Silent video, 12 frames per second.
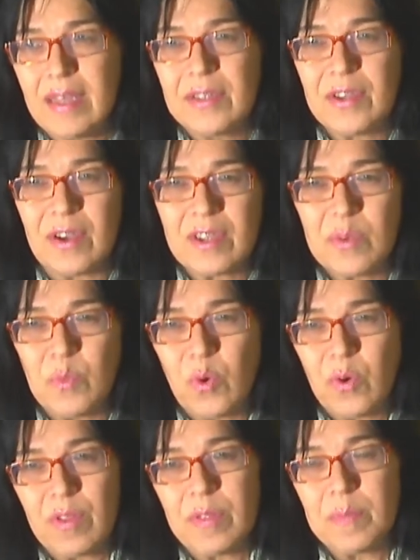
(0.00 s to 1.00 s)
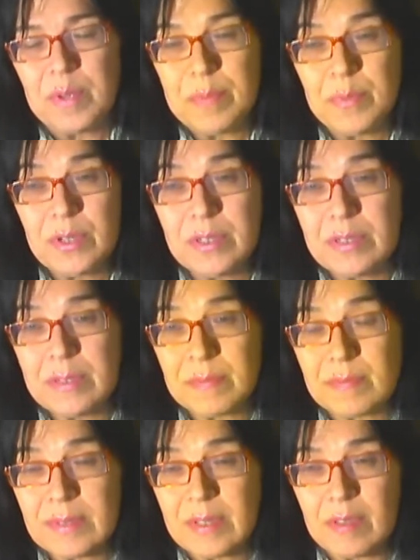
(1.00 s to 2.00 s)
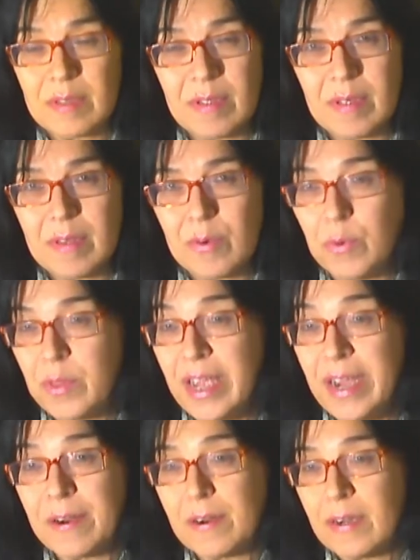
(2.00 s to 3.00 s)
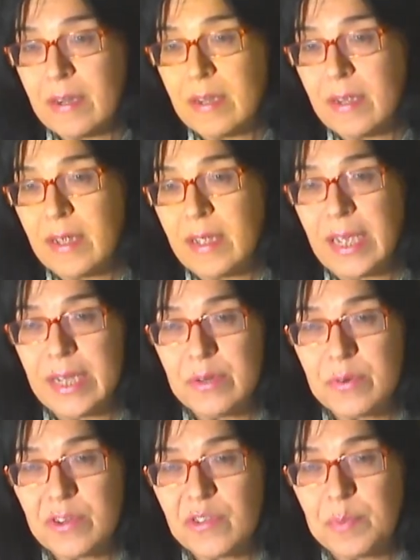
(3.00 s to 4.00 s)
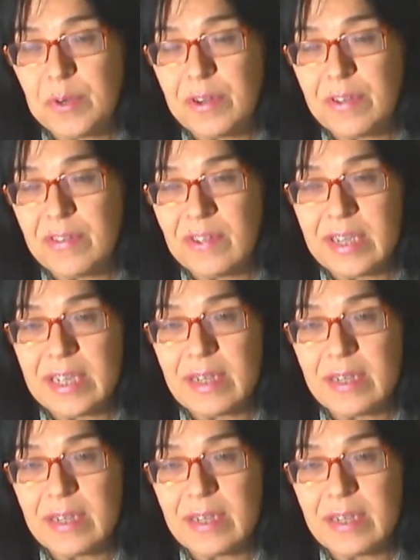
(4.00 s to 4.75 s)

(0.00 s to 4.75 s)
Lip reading: talking more to the people who were there and who were experiencing it.